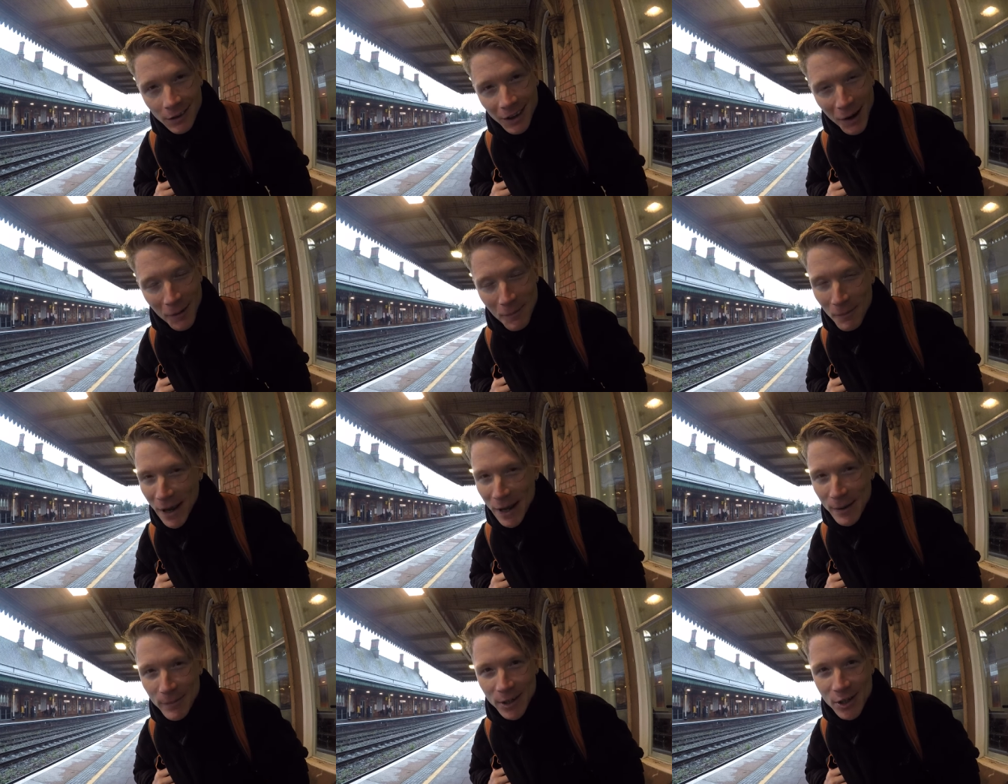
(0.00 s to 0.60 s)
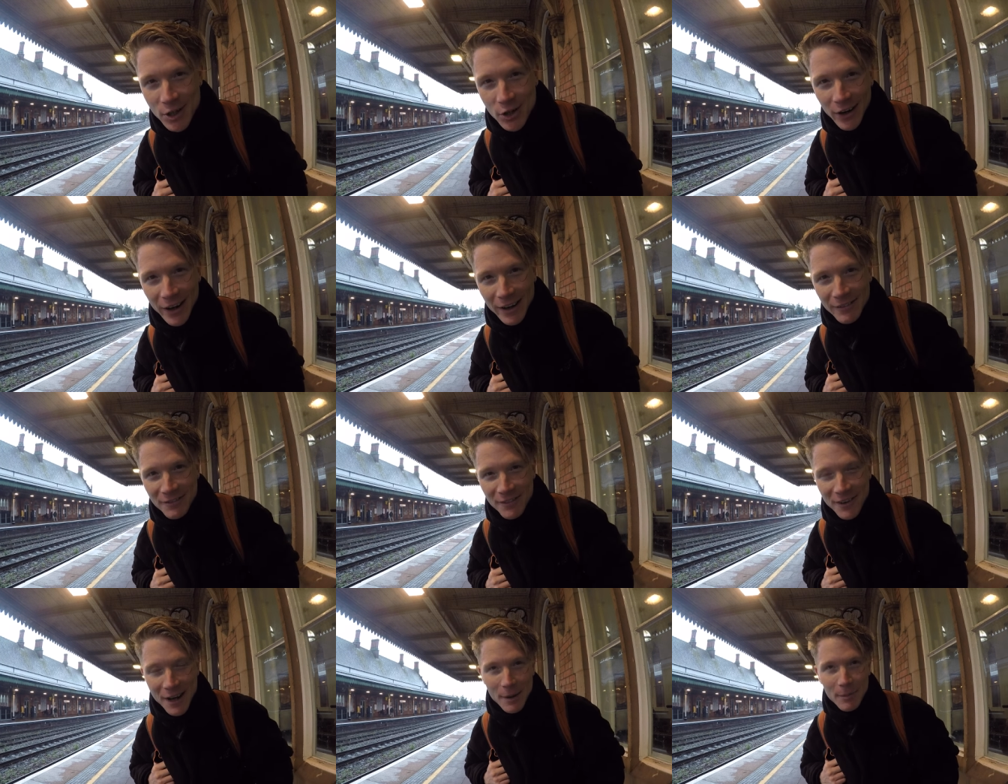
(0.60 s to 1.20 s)
I made my train
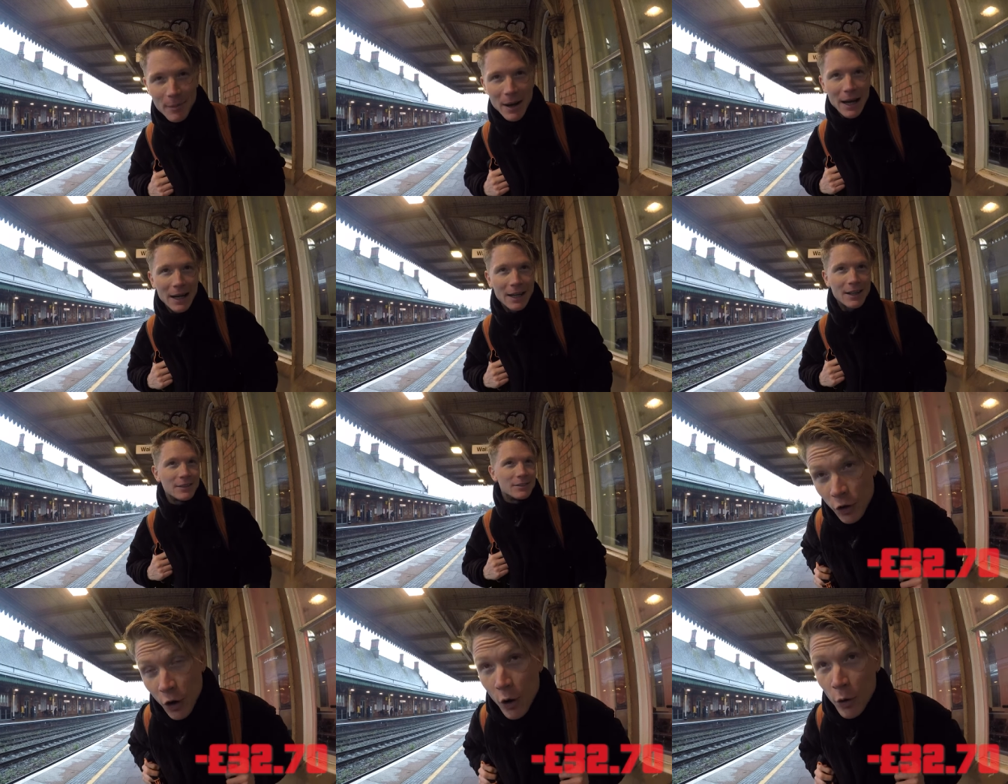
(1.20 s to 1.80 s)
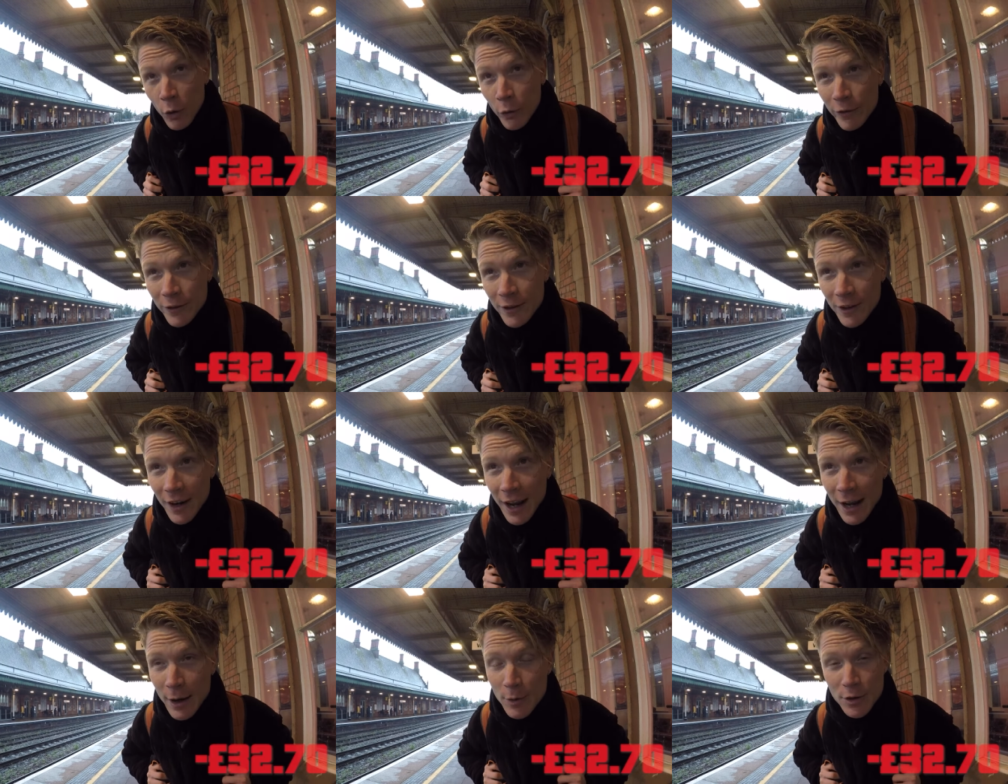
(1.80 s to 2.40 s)
fare back. Total for
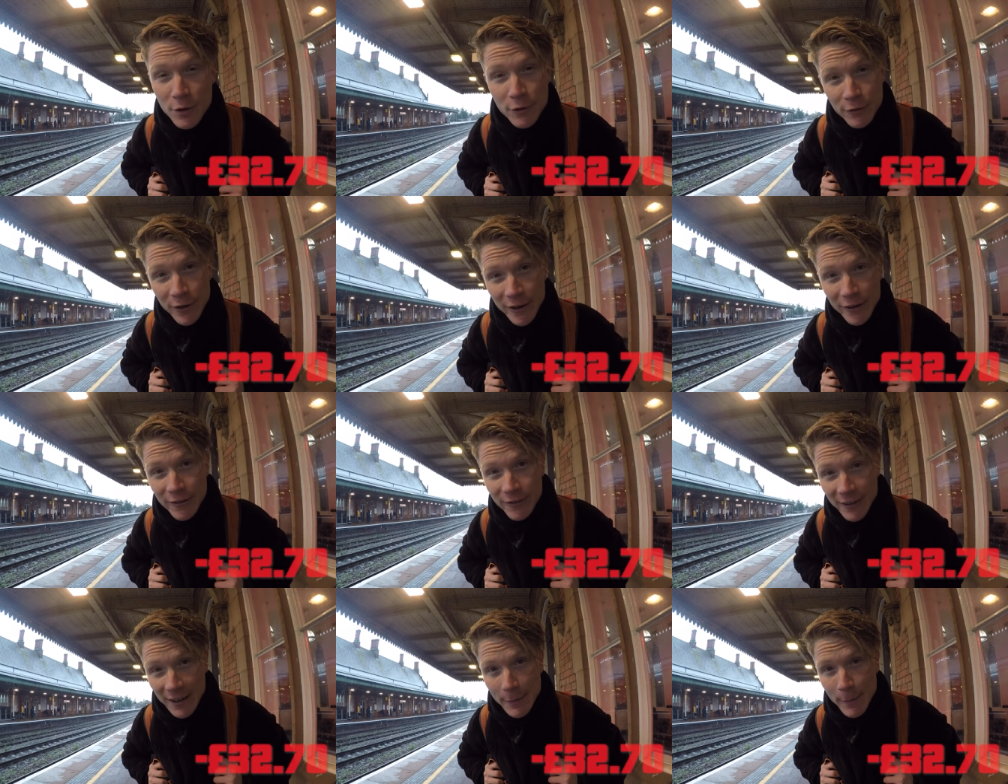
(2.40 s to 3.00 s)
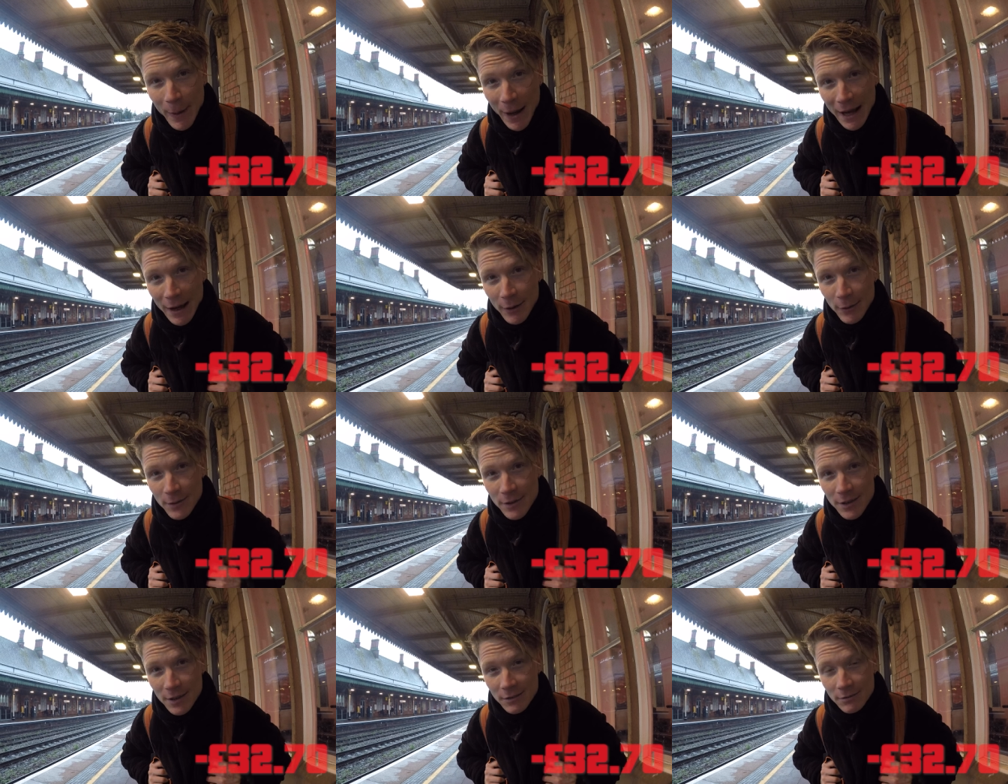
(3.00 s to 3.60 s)
today was £50
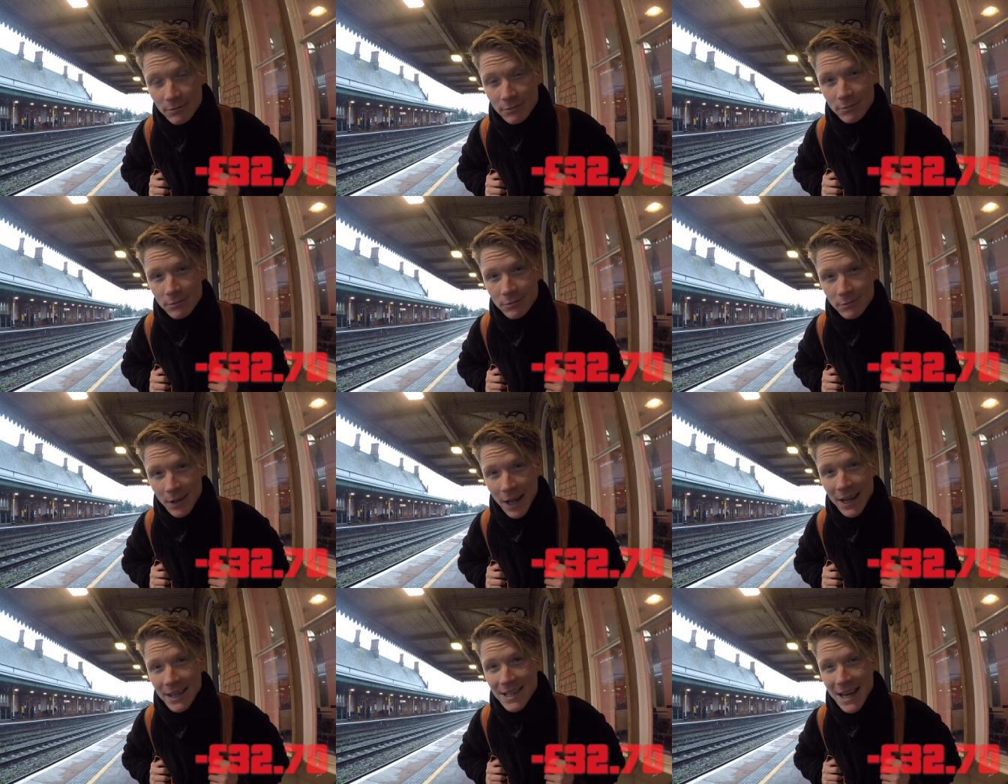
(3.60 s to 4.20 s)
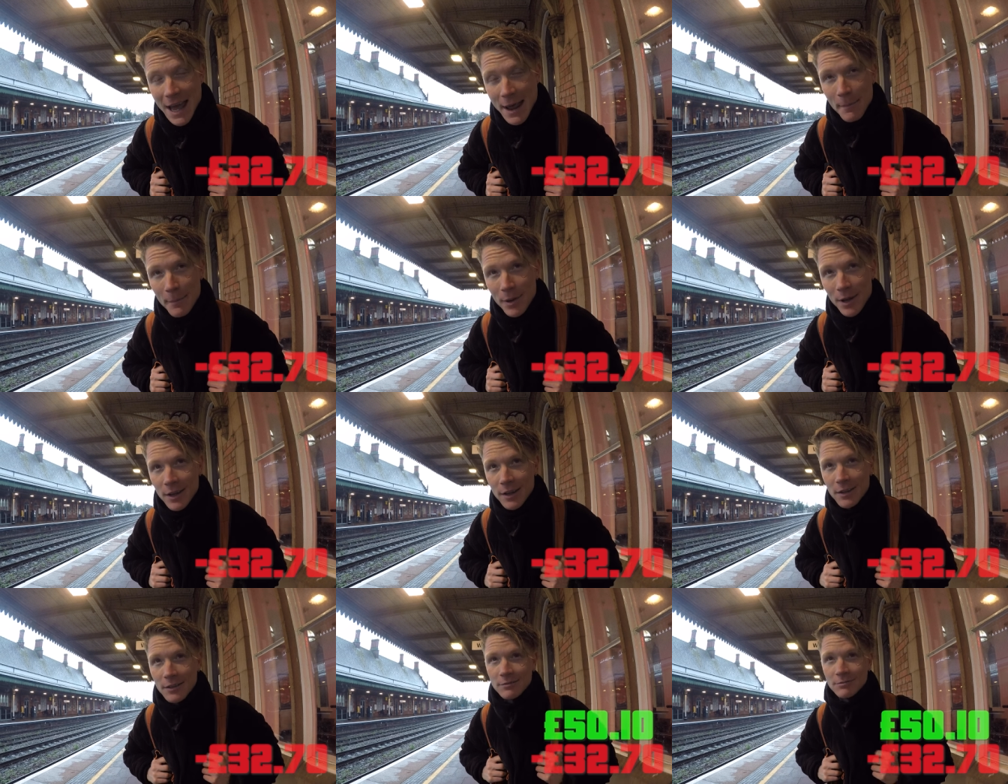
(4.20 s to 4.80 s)
and
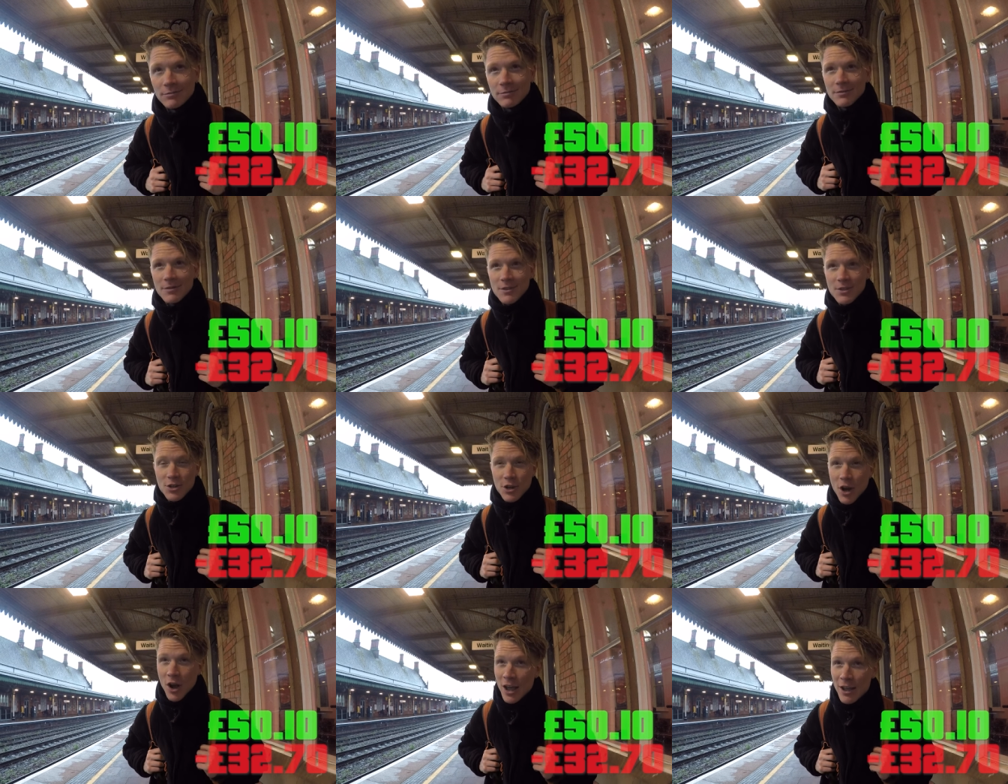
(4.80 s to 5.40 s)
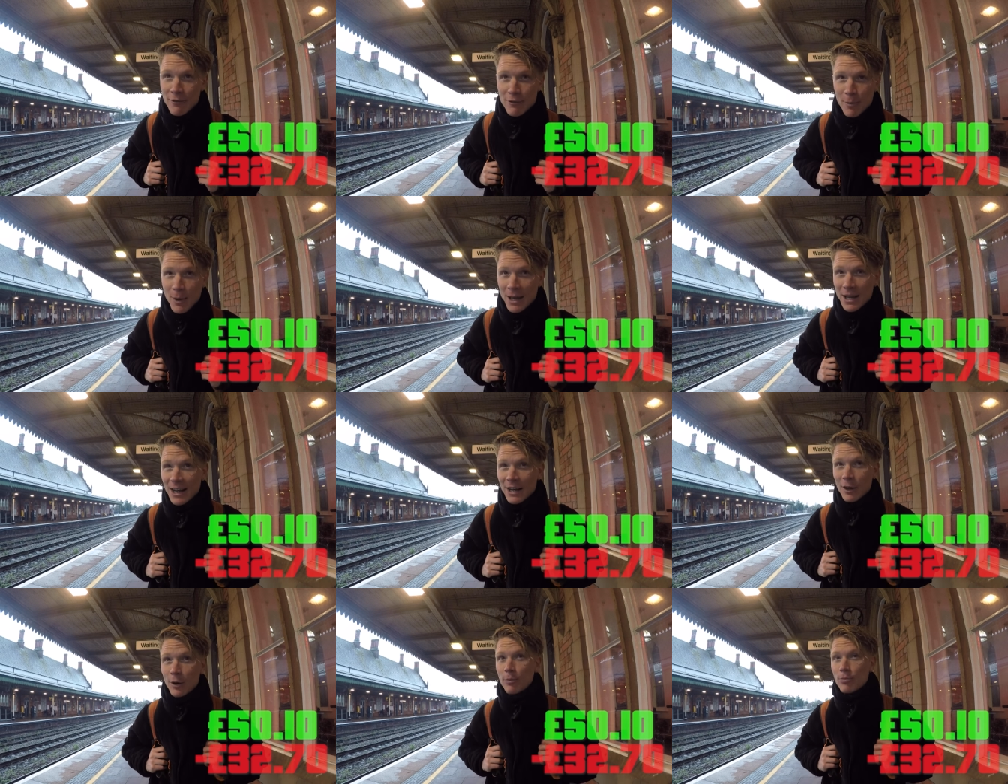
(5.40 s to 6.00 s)
10p so I even made a
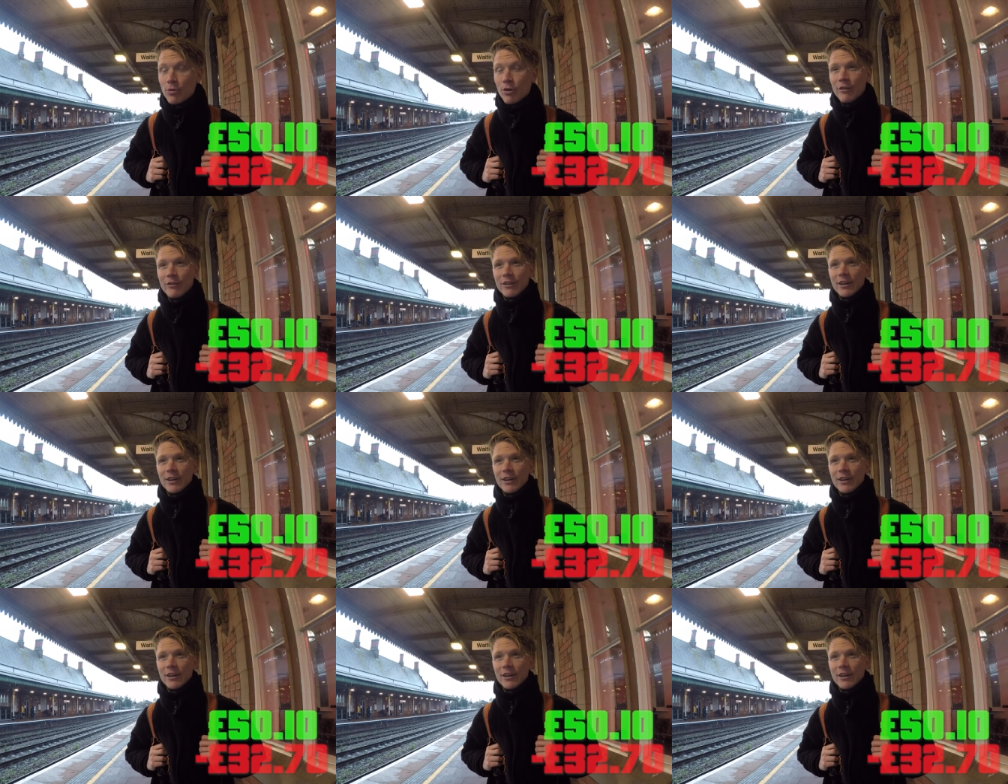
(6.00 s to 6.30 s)
little profit.